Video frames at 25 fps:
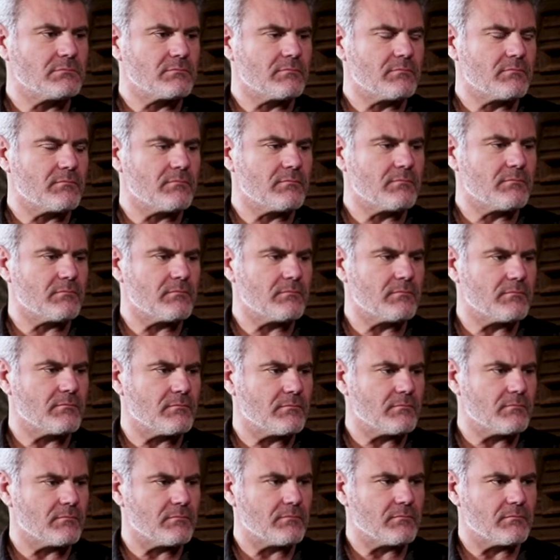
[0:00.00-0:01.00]

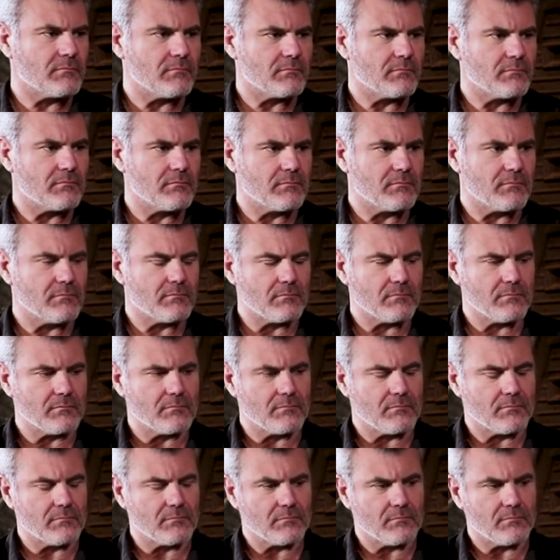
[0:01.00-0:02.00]

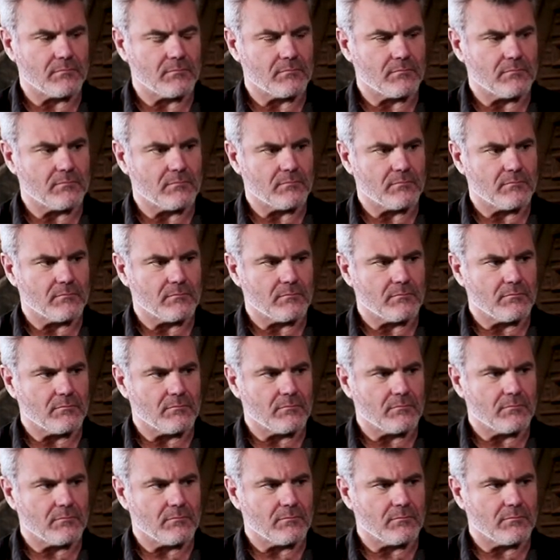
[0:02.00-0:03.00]

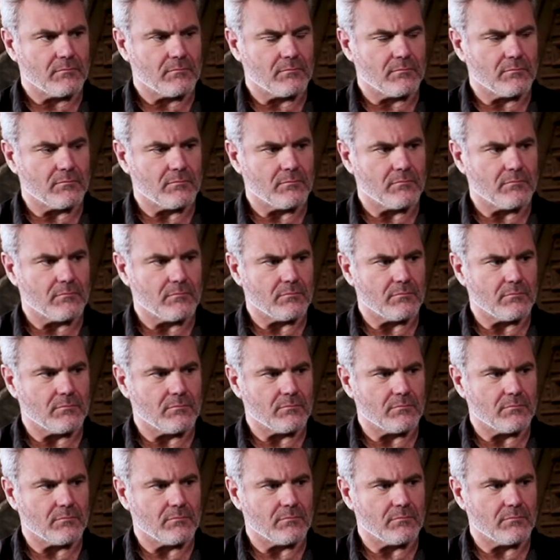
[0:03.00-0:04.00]

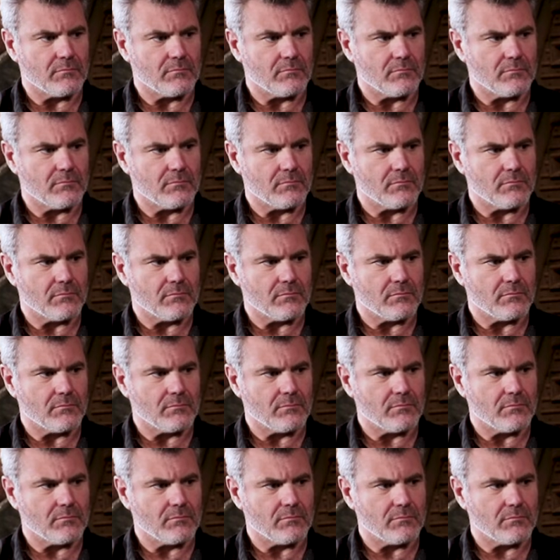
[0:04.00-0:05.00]

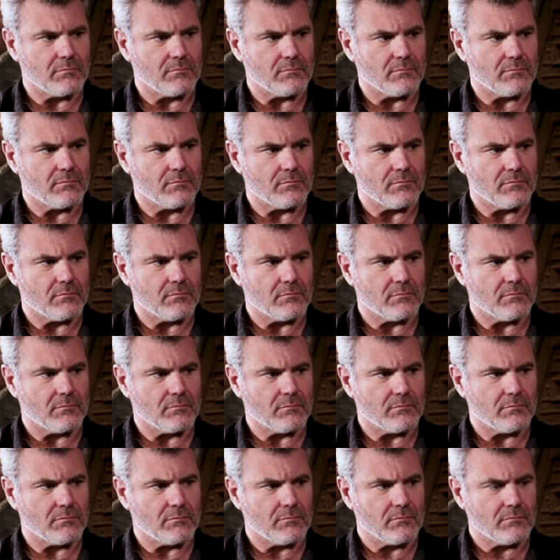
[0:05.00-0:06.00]

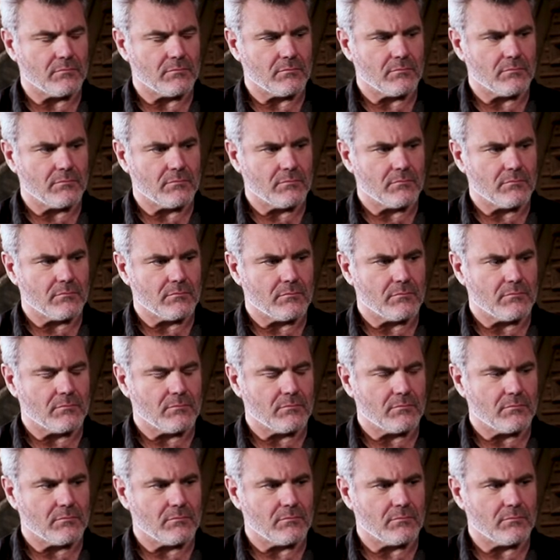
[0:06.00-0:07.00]

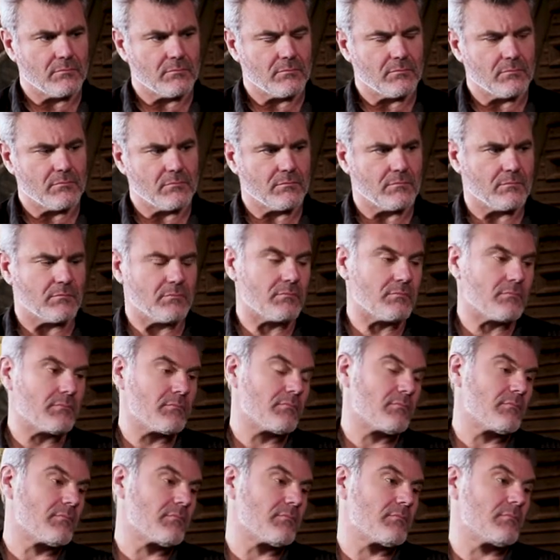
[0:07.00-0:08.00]
No words are spoken by the person on screen.